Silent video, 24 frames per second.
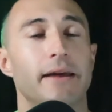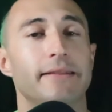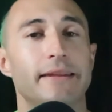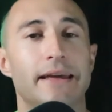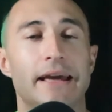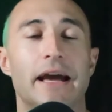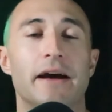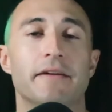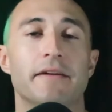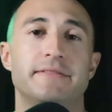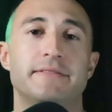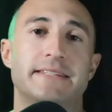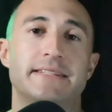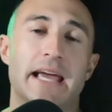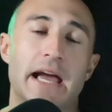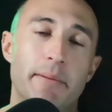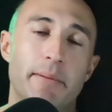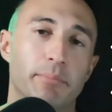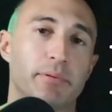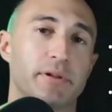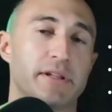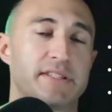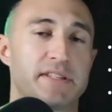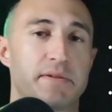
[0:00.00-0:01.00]
And they have
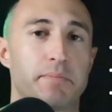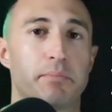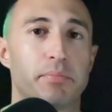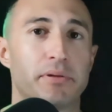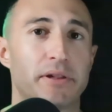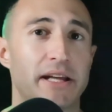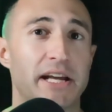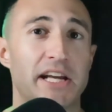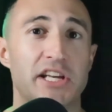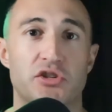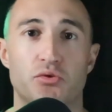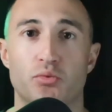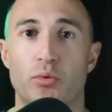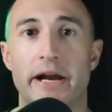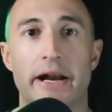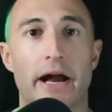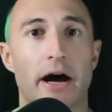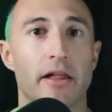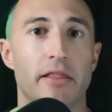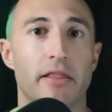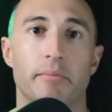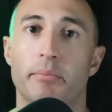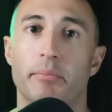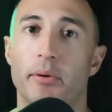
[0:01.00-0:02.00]
templates and plays right
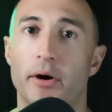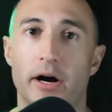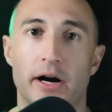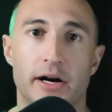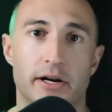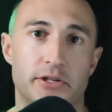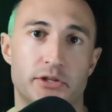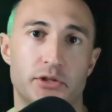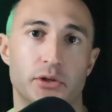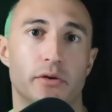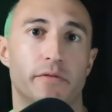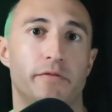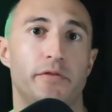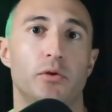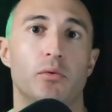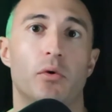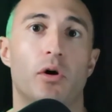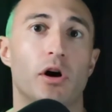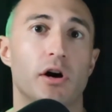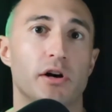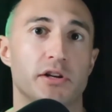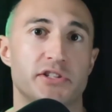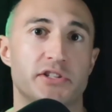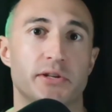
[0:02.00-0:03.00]
out of the box. So if you
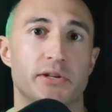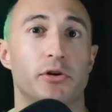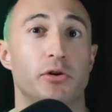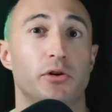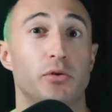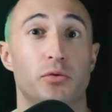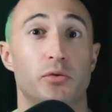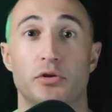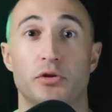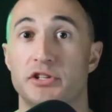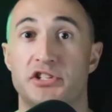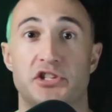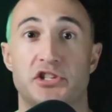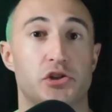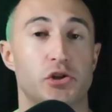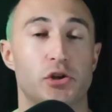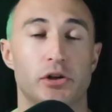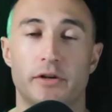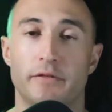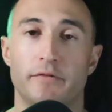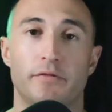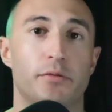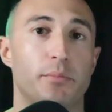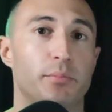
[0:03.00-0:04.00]
are someone who is just
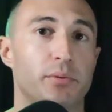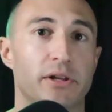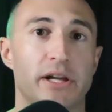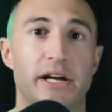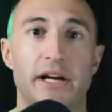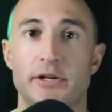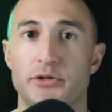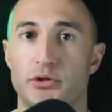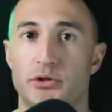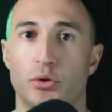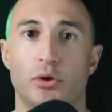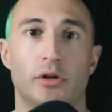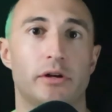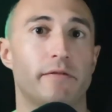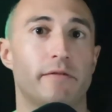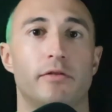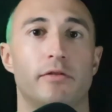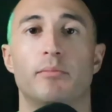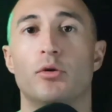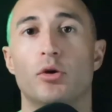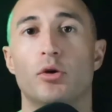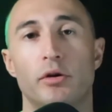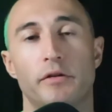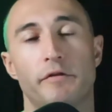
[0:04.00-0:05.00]
looking for plays or looking
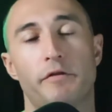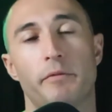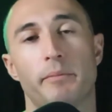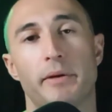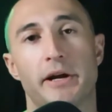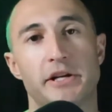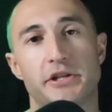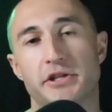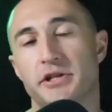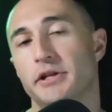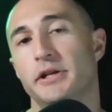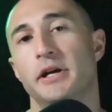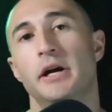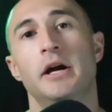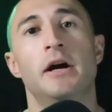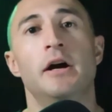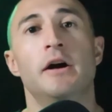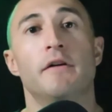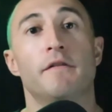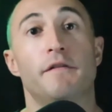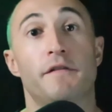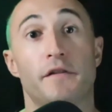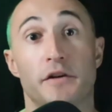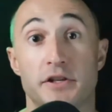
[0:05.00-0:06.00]
for more information,
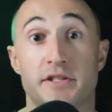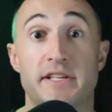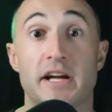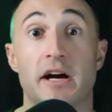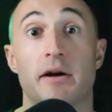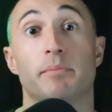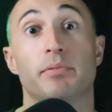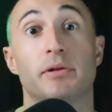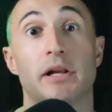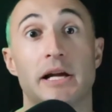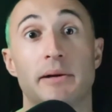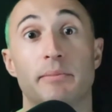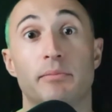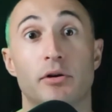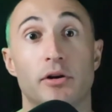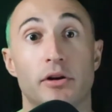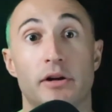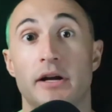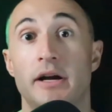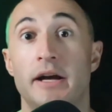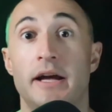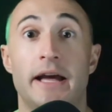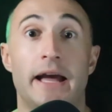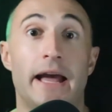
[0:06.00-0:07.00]
First Down
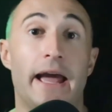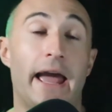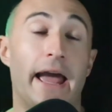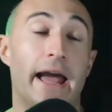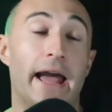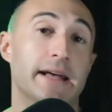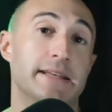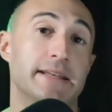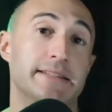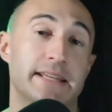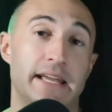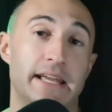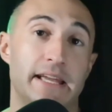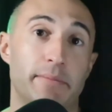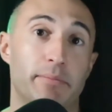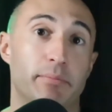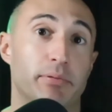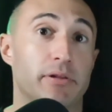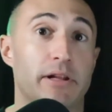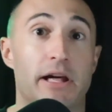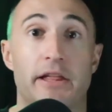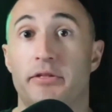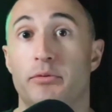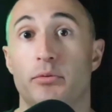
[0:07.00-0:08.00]
Playbook has a
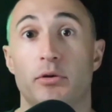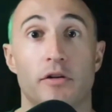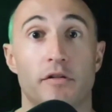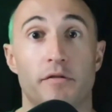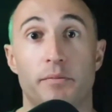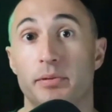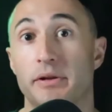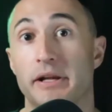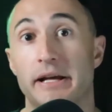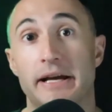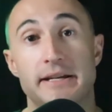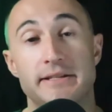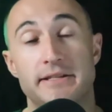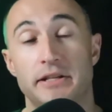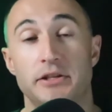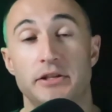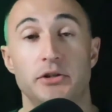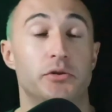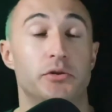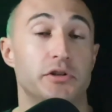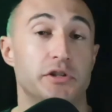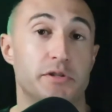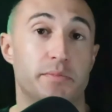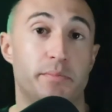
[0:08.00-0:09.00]
plethora of plays that
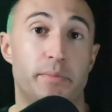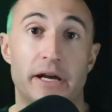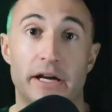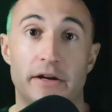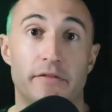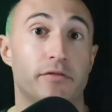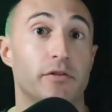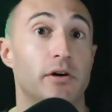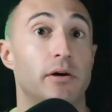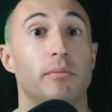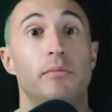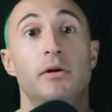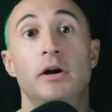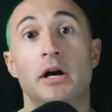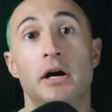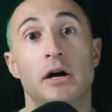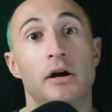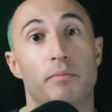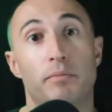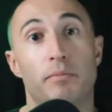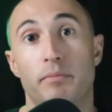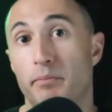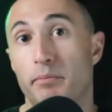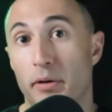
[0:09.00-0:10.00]
you can just pick from,
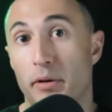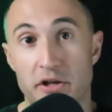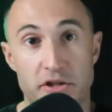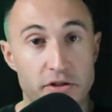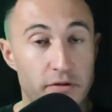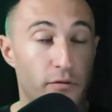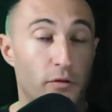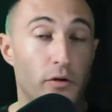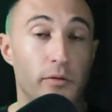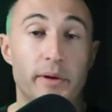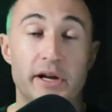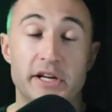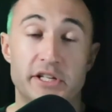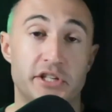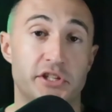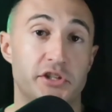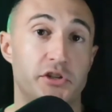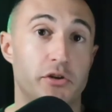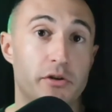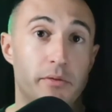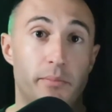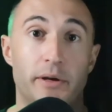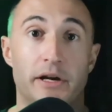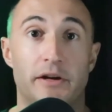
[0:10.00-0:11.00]
a bunch of formations
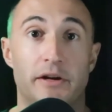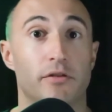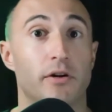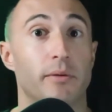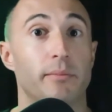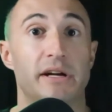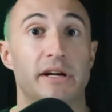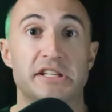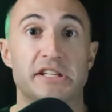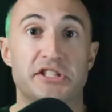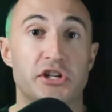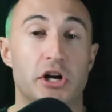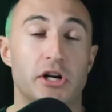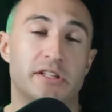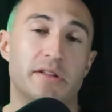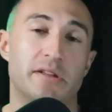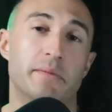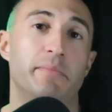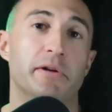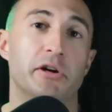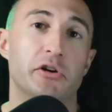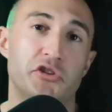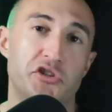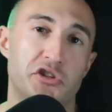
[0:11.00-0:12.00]
you can pick from, and start to
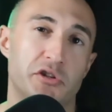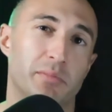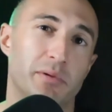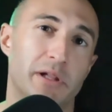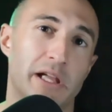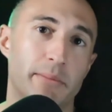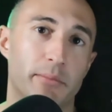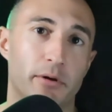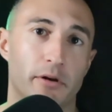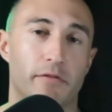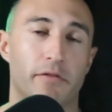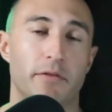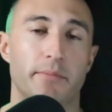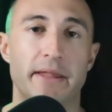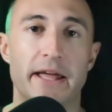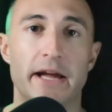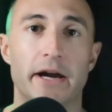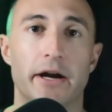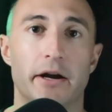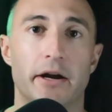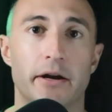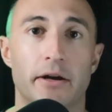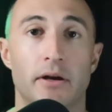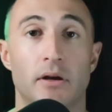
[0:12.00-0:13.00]
build your playbook from
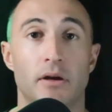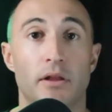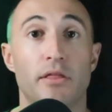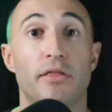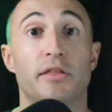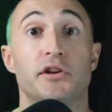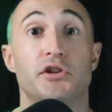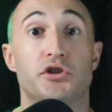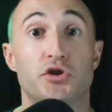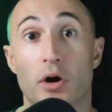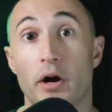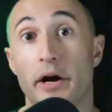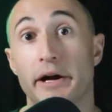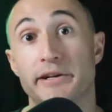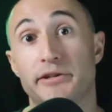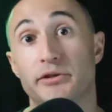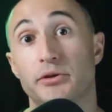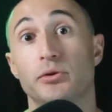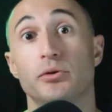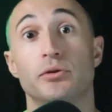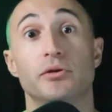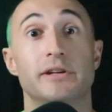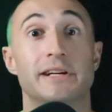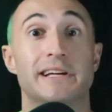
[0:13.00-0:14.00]
there. The drawing
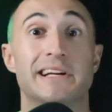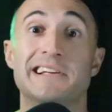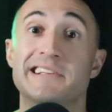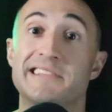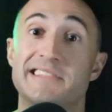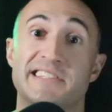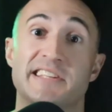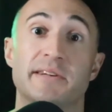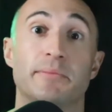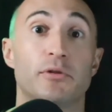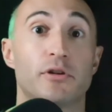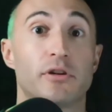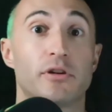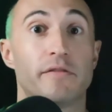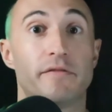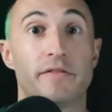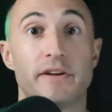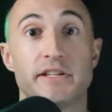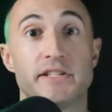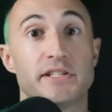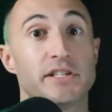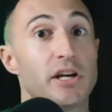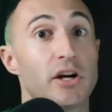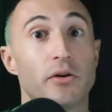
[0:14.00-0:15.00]
tool is similar to
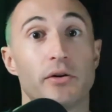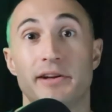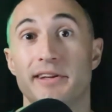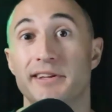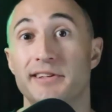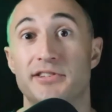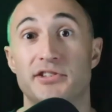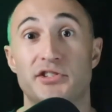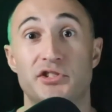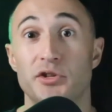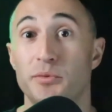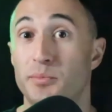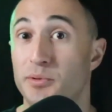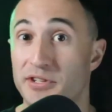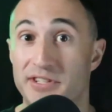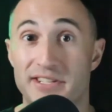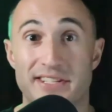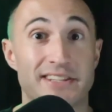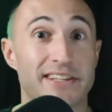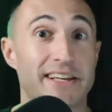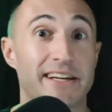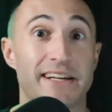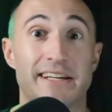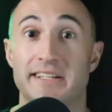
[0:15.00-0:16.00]
Visio. It is super
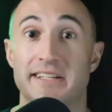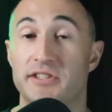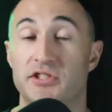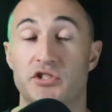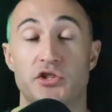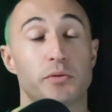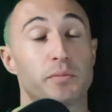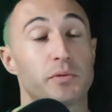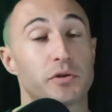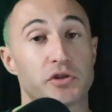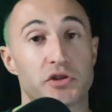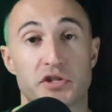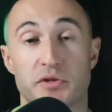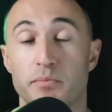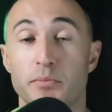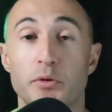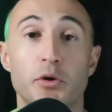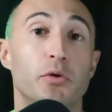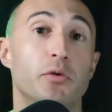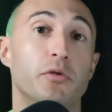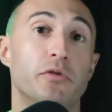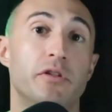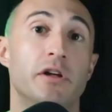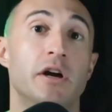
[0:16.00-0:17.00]
slick and super
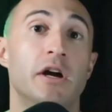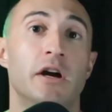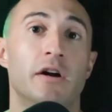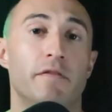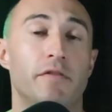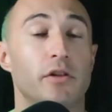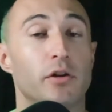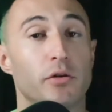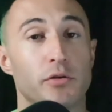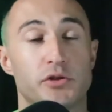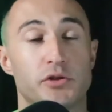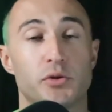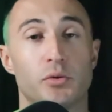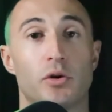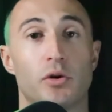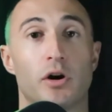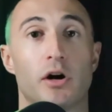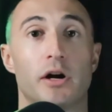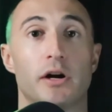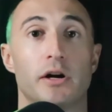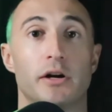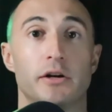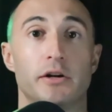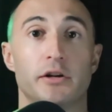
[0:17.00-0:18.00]
smooth. For those who
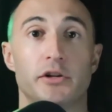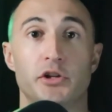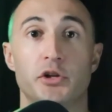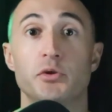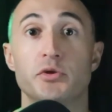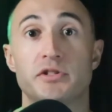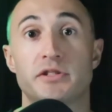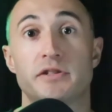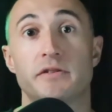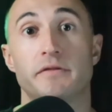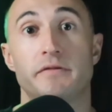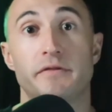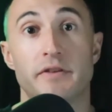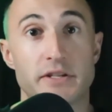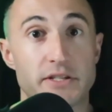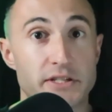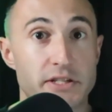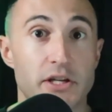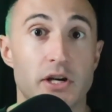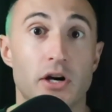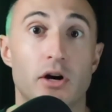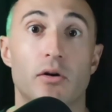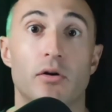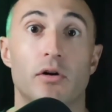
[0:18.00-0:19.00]
are used to
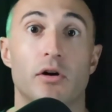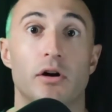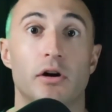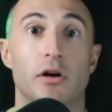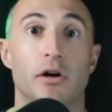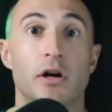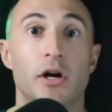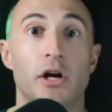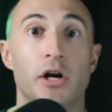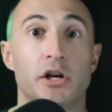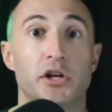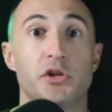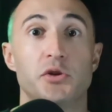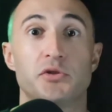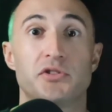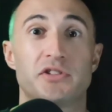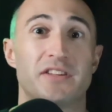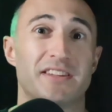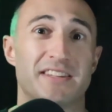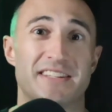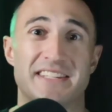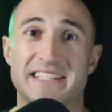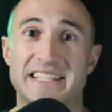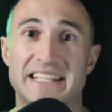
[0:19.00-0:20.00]
Visio or used
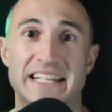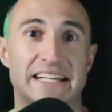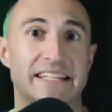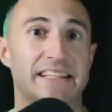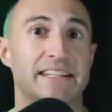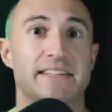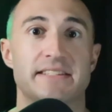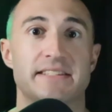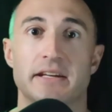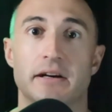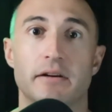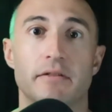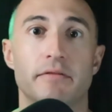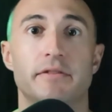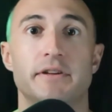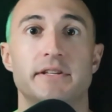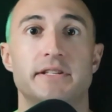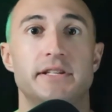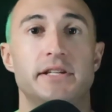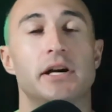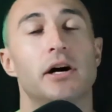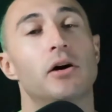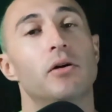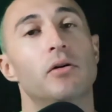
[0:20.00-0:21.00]
to the slickness of
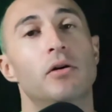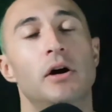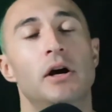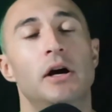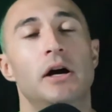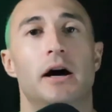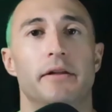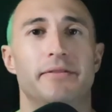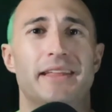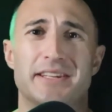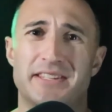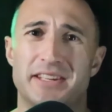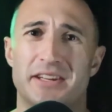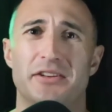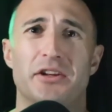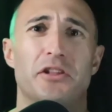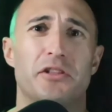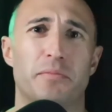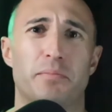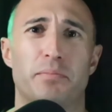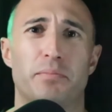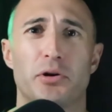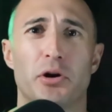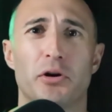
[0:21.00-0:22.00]
Visio, that's
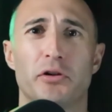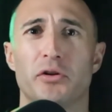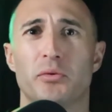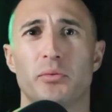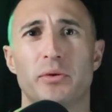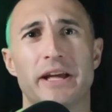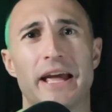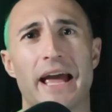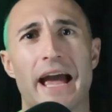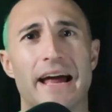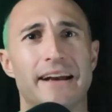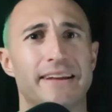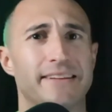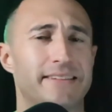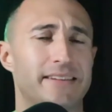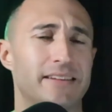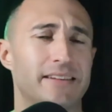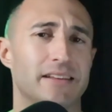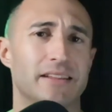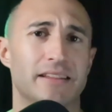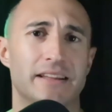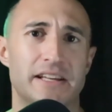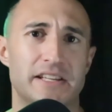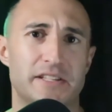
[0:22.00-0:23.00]
another pro that we added to
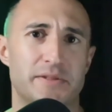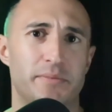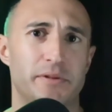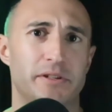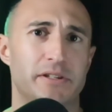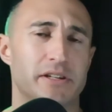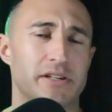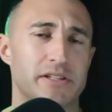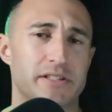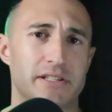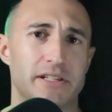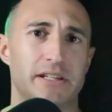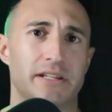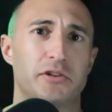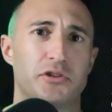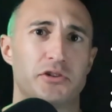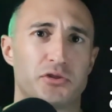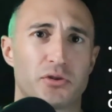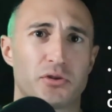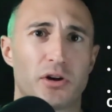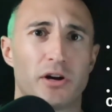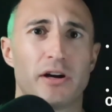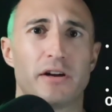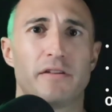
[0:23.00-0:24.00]
the list because the
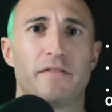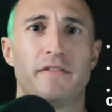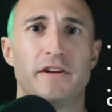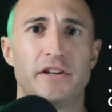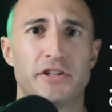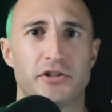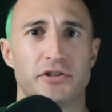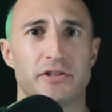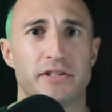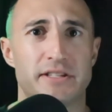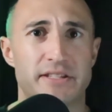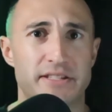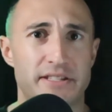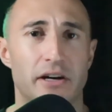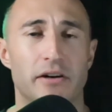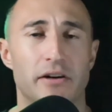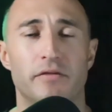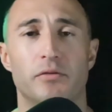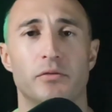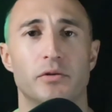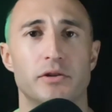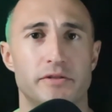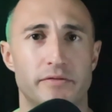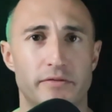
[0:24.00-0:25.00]
drawing feature
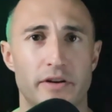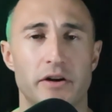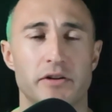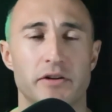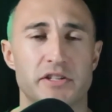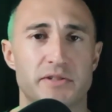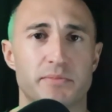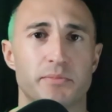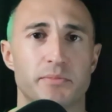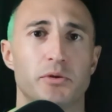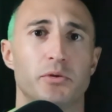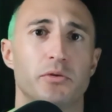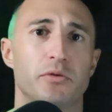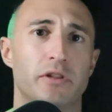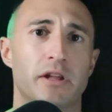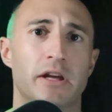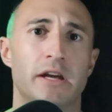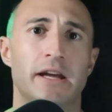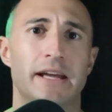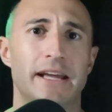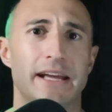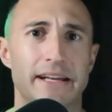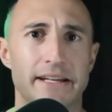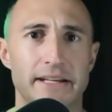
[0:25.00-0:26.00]
itself was very smooth
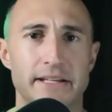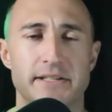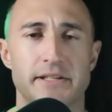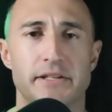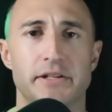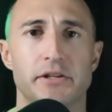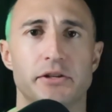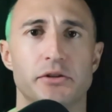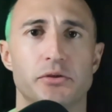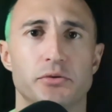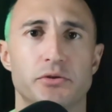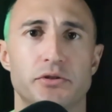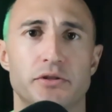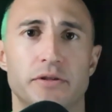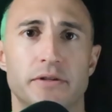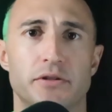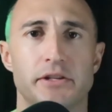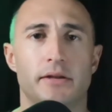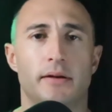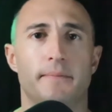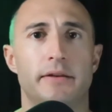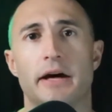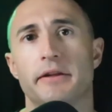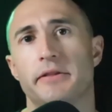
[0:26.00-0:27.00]
and easy to use.
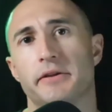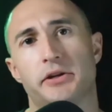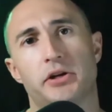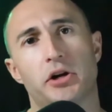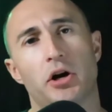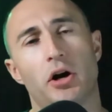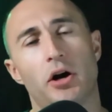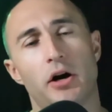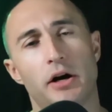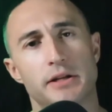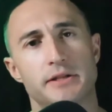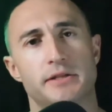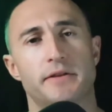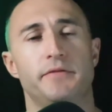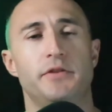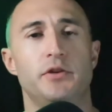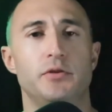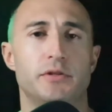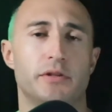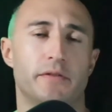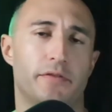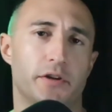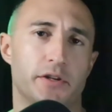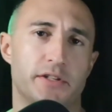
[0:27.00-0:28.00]
Now, the cons of
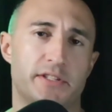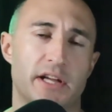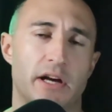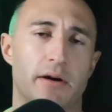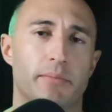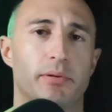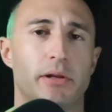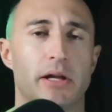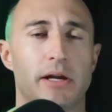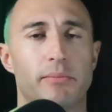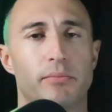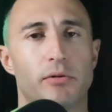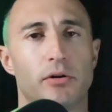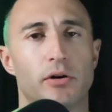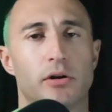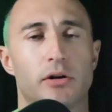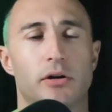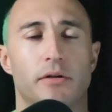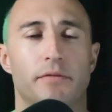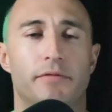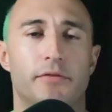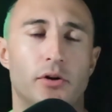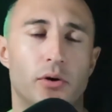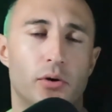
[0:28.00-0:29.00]
using First Down Playbook,
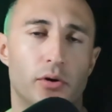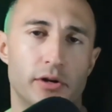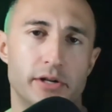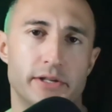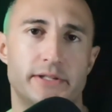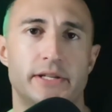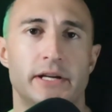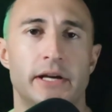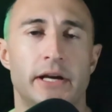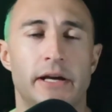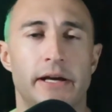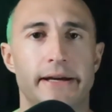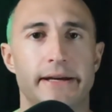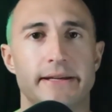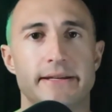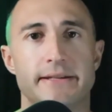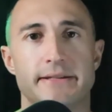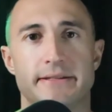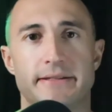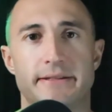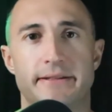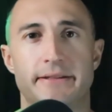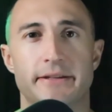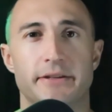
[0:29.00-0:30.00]
of course,
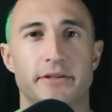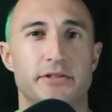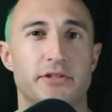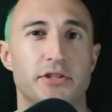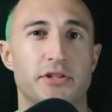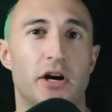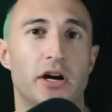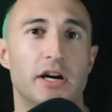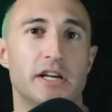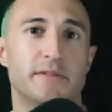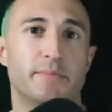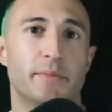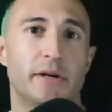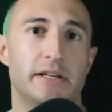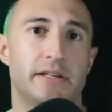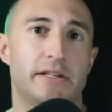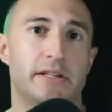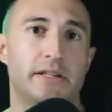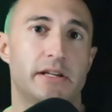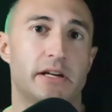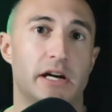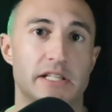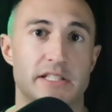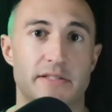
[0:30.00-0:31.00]
is there's not as many
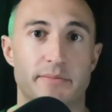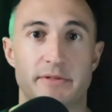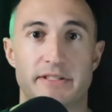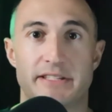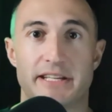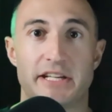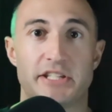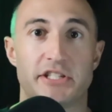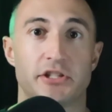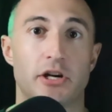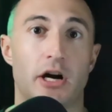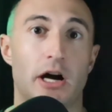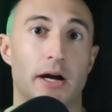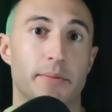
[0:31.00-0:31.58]
customization